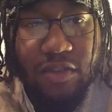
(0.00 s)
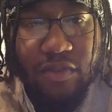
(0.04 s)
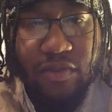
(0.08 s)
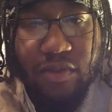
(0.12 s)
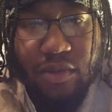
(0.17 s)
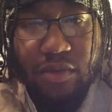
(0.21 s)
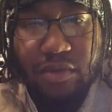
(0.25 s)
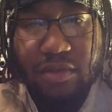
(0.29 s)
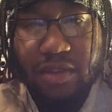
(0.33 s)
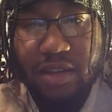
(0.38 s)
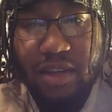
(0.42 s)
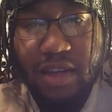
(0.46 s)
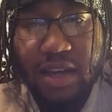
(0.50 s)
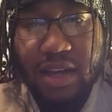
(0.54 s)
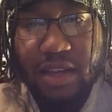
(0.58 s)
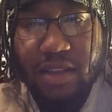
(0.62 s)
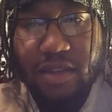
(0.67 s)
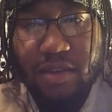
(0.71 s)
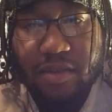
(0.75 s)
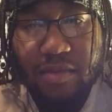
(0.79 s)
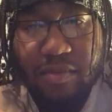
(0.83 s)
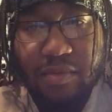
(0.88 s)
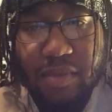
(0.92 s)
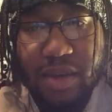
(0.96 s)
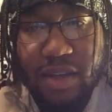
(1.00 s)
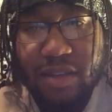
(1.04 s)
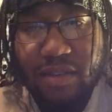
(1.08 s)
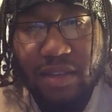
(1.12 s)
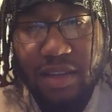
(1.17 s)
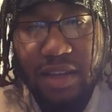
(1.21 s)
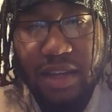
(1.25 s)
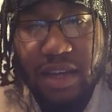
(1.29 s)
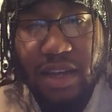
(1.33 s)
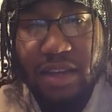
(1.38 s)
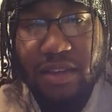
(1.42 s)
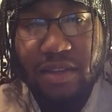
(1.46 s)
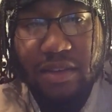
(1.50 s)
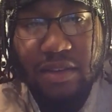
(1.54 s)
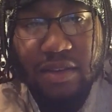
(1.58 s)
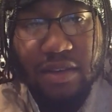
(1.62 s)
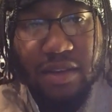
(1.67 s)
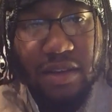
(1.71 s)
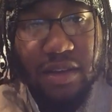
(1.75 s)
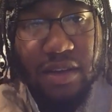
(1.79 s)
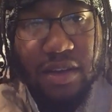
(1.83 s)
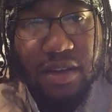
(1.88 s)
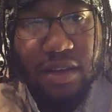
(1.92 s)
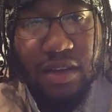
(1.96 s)
fruits together, meats together,
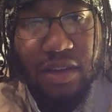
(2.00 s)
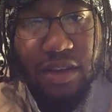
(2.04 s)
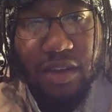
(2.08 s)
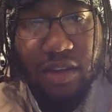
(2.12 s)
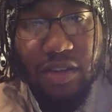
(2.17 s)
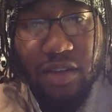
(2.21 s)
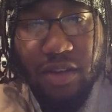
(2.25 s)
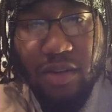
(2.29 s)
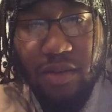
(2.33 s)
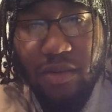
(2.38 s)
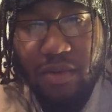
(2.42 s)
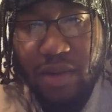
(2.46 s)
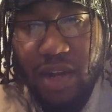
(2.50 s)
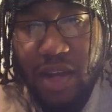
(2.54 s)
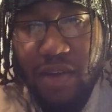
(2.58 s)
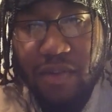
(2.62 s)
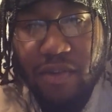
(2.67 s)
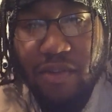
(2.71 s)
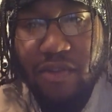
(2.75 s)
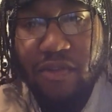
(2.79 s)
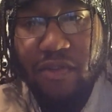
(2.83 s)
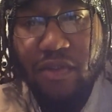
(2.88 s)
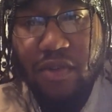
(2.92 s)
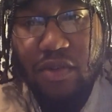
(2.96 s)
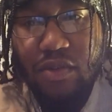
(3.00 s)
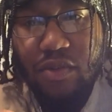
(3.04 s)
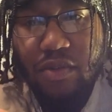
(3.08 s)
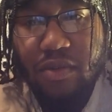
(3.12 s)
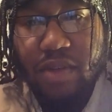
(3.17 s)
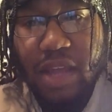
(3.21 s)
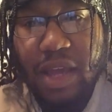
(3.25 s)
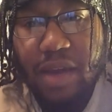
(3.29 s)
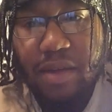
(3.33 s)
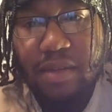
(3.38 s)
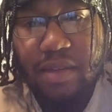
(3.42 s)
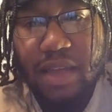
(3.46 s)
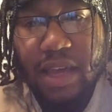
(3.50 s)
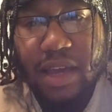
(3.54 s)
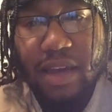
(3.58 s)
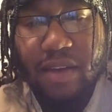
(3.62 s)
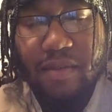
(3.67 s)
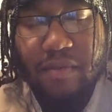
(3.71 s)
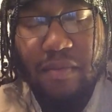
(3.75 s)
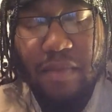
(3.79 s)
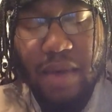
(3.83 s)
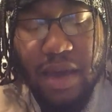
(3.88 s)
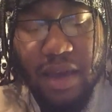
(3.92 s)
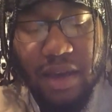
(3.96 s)
whatever food they
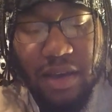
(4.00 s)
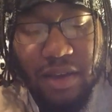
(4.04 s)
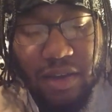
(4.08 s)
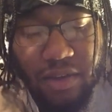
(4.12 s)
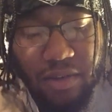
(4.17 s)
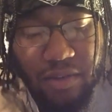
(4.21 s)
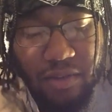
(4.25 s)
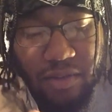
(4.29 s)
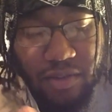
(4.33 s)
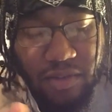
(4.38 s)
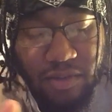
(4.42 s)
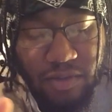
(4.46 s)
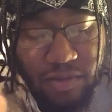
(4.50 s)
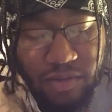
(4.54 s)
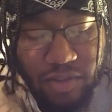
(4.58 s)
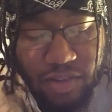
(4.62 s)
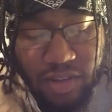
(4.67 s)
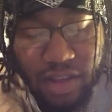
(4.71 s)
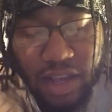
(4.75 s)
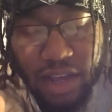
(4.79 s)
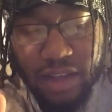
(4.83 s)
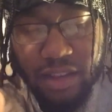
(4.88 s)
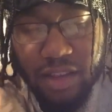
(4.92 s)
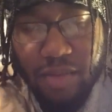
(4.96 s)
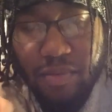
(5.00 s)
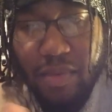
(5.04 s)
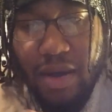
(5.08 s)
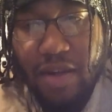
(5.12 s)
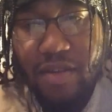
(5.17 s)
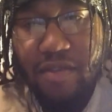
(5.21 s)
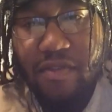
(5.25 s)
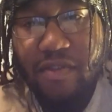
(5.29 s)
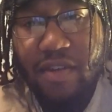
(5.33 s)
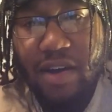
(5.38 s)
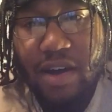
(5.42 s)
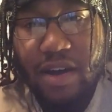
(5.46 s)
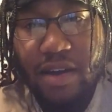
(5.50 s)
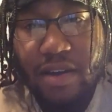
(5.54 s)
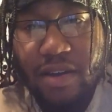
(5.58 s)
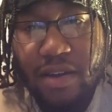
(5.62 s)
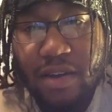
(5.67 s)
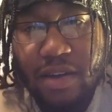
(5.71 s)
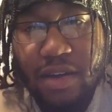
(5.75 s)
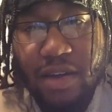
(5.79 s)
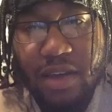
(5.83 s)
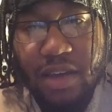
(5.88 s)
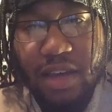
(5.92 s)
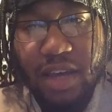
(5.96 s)
can make, genetically modify
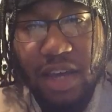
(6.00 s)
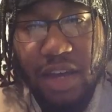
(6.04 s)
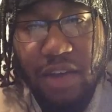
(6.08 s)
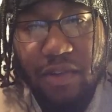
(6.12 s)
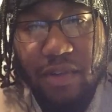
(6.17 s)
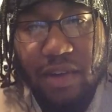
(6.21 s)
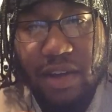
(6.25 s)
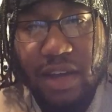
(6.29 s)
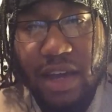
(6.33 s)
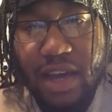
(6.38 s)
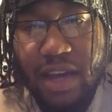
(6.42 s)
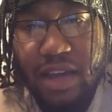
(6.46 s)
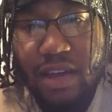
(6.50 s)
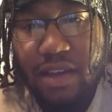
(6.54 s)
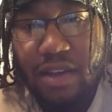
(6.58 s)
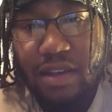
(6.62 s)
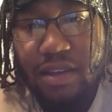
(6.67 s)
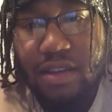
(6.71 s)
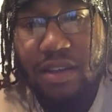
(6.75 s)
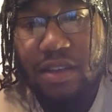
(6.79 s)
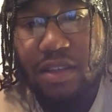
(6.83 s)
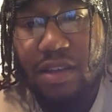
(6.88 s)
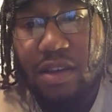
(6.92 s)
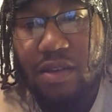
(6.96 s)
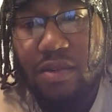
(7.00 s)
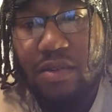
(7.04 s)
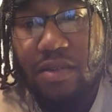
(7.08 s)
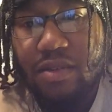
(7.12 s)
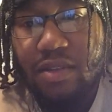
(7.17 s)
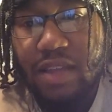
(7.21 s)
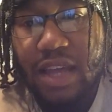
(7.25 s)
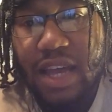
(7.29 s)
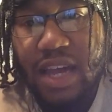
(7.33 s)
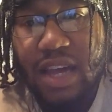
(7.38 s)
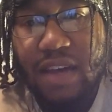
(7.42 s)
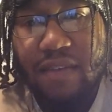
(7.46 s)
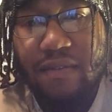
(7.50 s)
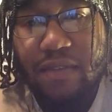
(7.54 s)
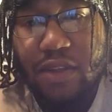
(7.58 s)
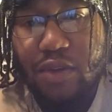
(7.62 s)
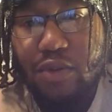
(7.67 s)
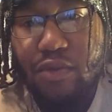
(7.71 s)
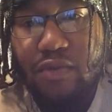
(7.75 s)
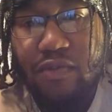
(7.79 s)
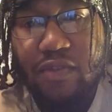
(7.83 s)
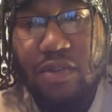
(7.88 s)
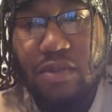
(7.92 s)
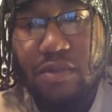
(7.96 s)
and create. They have
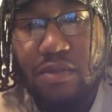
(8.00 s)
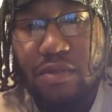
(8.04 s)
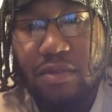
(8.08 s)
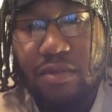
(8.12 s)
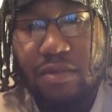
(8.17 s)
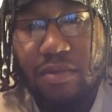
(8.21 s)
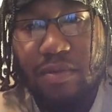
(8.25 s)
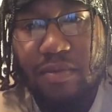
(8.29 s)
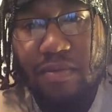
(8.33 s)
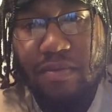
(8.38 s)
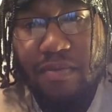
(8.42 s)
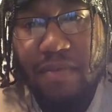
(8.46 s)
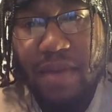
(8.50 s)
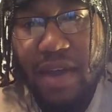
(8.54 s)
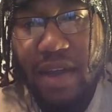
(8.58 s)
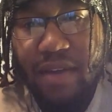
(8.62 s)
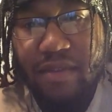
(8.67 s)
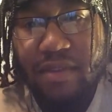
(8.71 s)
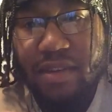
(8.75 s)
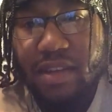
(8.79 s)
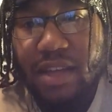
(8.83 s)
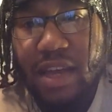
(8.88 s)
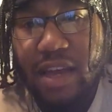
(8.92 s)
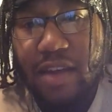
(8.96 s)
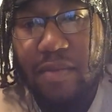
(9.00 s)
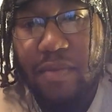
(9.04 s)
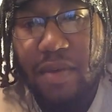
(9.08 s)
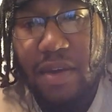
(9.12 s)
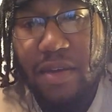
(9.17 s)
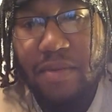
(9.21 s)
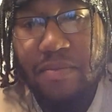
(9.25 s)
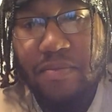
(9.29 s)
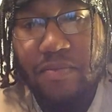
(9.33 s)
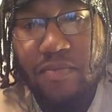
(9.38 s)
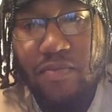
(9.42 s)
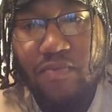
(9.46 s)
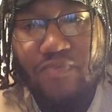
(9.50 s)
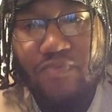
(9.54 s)
new foods every day, man.